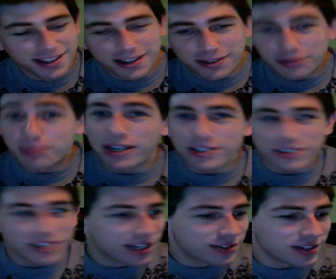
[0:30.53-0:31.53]
3 pages,
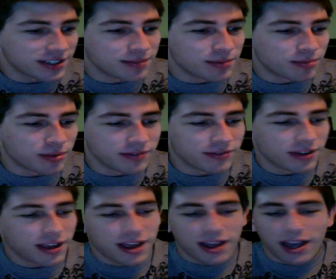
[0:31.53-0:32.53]
yeah, I tried to keep it brief.
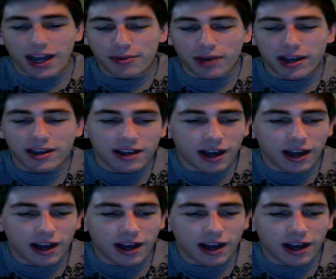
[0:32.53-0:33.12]
Anyway,